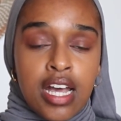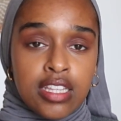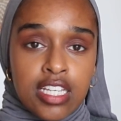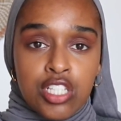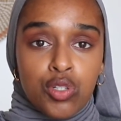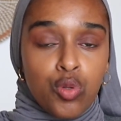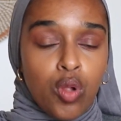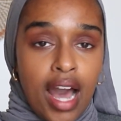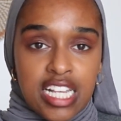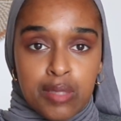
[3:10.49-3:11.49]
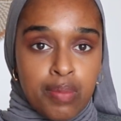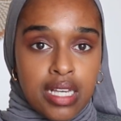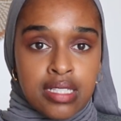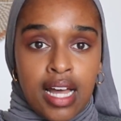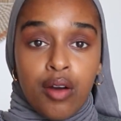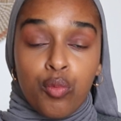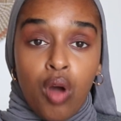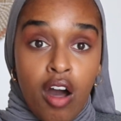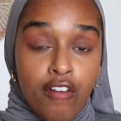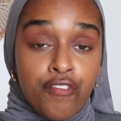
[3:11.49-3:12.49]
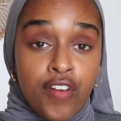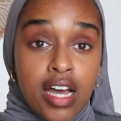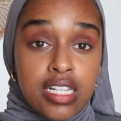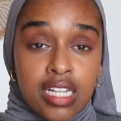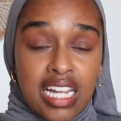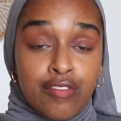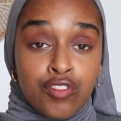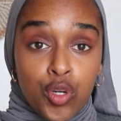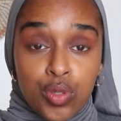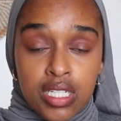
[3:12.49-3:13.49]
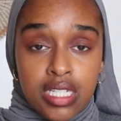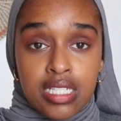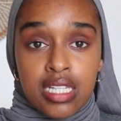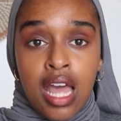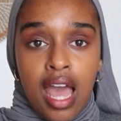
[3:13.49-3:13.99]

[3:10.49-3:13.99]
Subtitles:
These are all aspects that are first kind of noticed